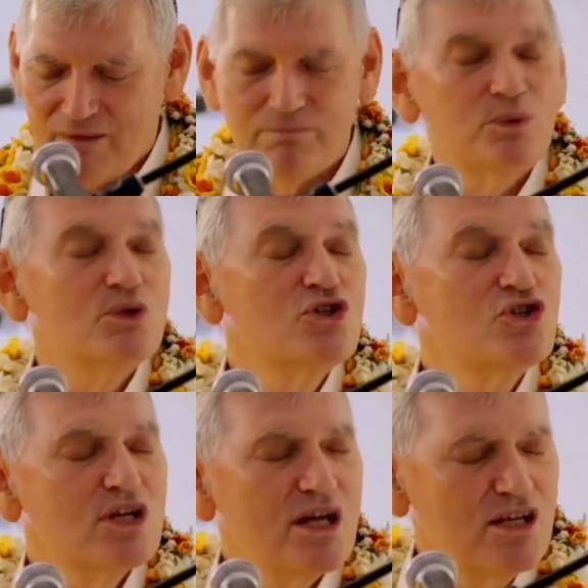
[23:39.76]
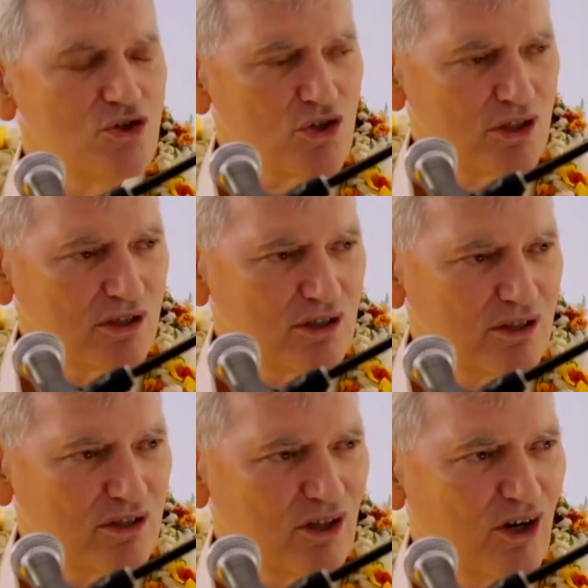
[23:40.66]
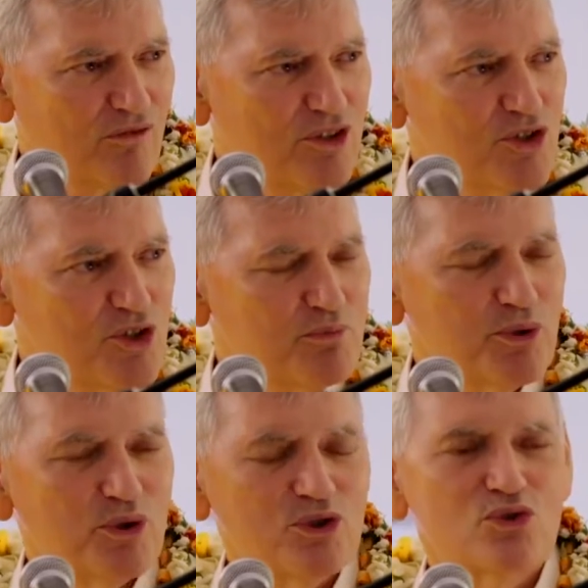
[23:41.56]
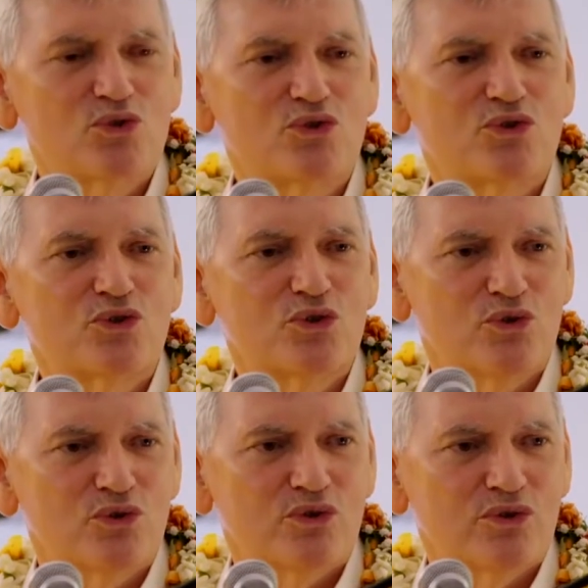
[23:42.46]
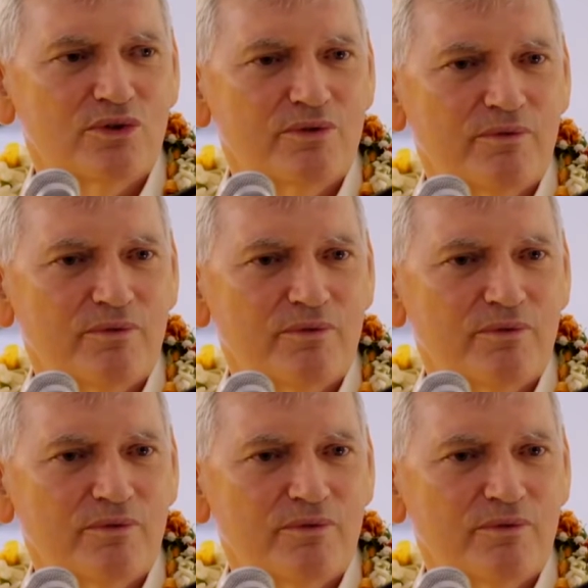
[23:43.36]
appreciation of this spiritual truth.